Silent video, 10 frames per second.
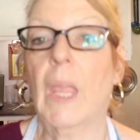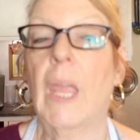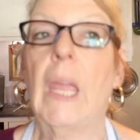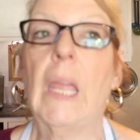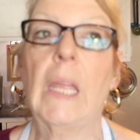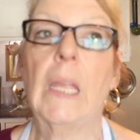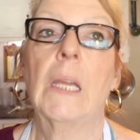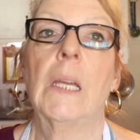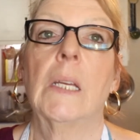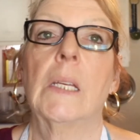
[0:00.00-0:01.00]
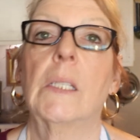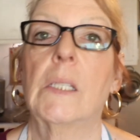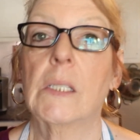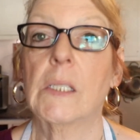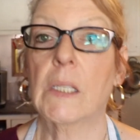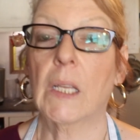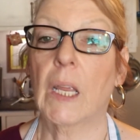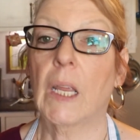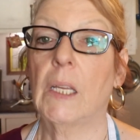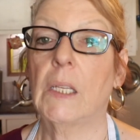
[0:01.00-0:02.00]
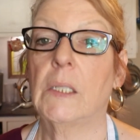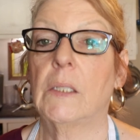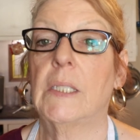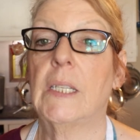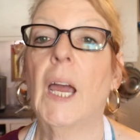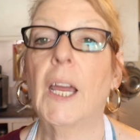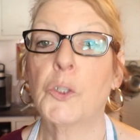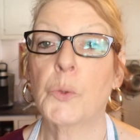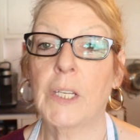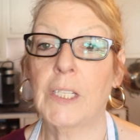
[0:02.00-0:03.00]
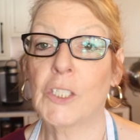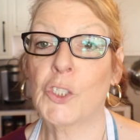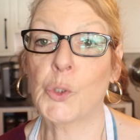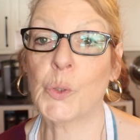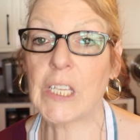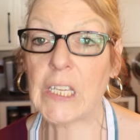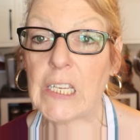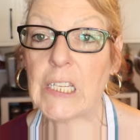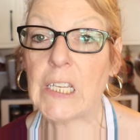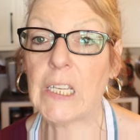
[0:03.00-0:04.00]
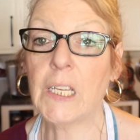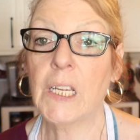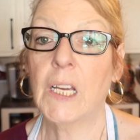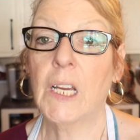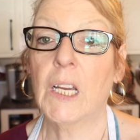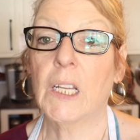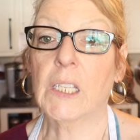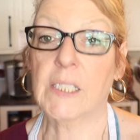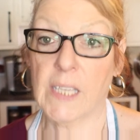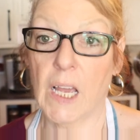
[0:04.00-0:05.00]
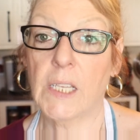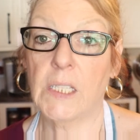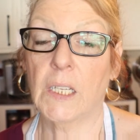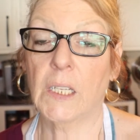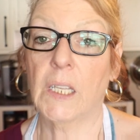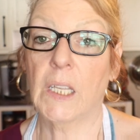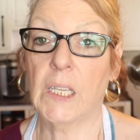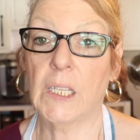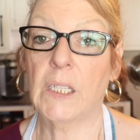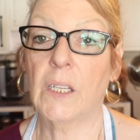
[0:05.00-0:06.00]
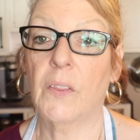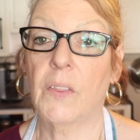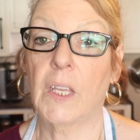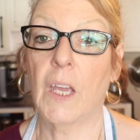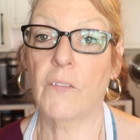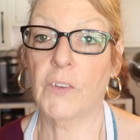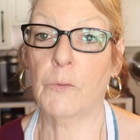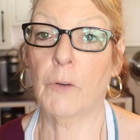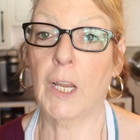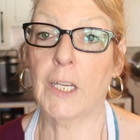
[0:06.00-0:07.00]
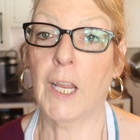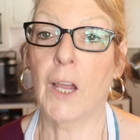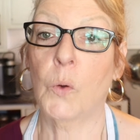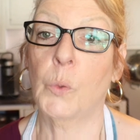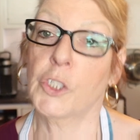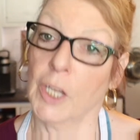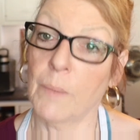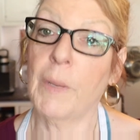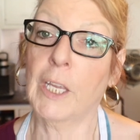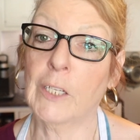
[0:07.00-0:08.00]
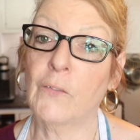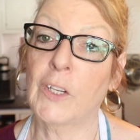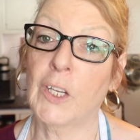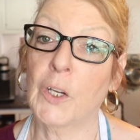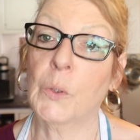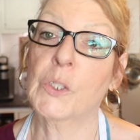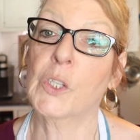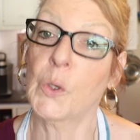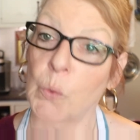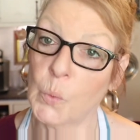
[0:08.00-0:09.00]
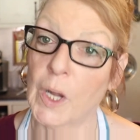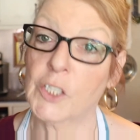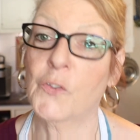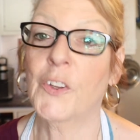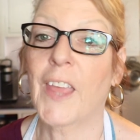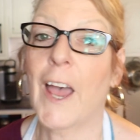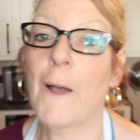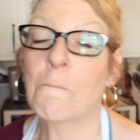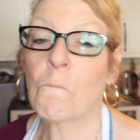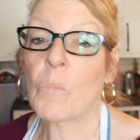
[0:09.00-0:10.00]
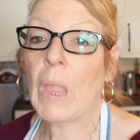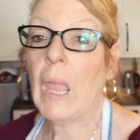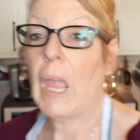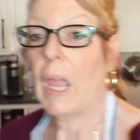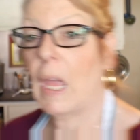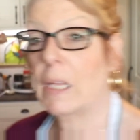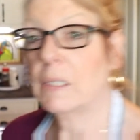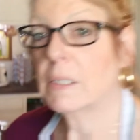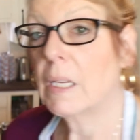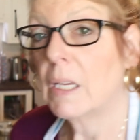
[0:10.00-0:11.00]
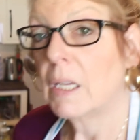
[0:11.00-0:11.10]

a dehydrated zucchini lasagna in the oven right now, which I'm making a video, so watch for that. And